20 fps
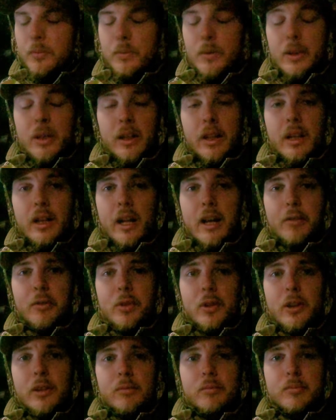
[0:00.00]
gonna get
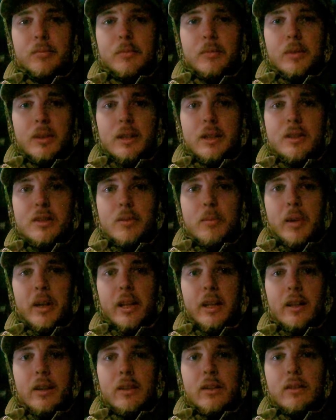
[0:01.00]
after it, get some
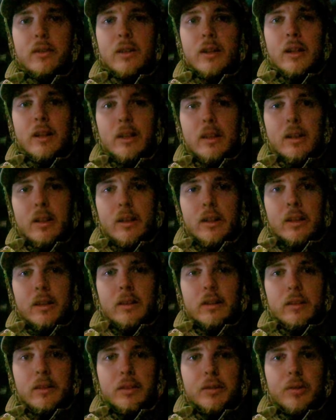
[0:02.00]
hiking in,
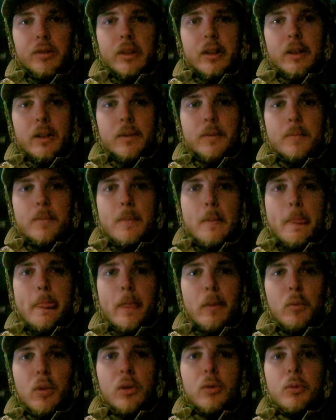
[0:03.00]
and
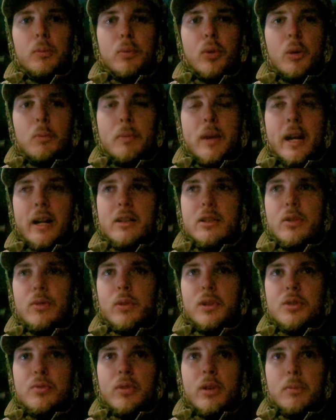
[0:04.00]
I'll report back to you
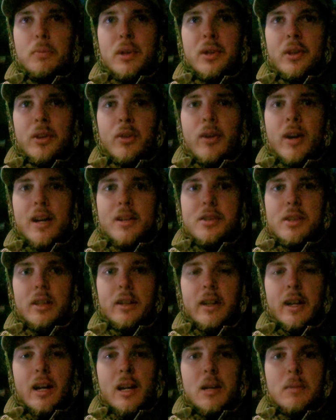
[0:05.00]
once we're up on the glassing
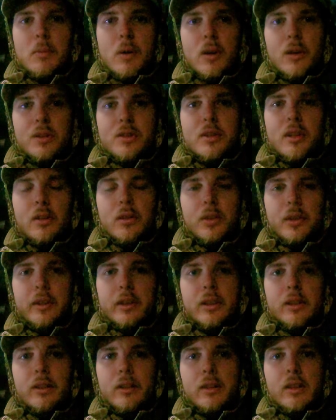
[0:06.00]
knob, all settled
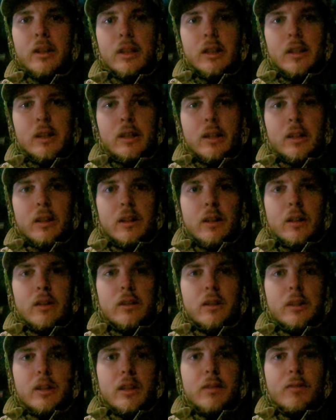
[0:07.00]
in, and
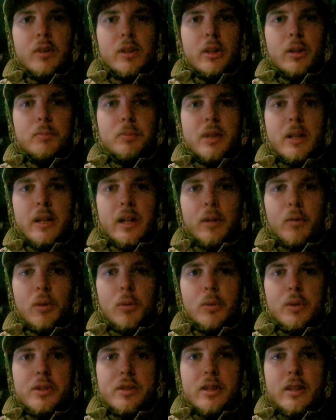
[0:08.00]
give you an update on
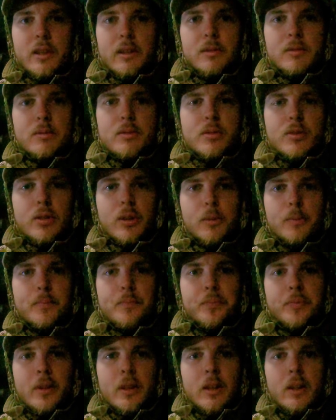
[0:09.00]
what we're seeing. So
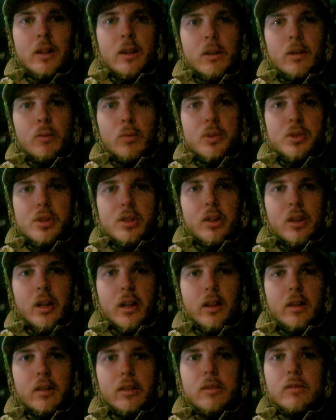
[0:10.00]
wish us
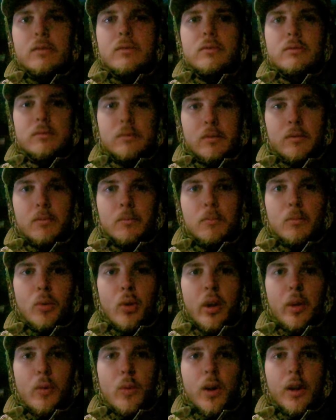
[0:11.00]
luck.
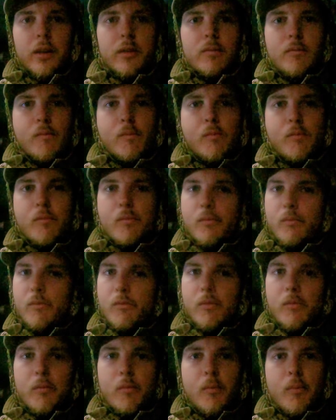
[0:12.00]
Morning one,
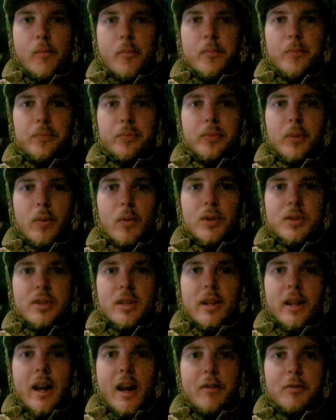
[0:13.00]
let's
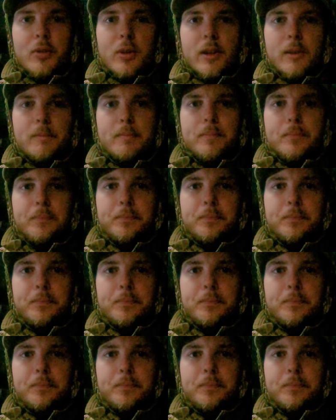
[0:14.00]
get after it.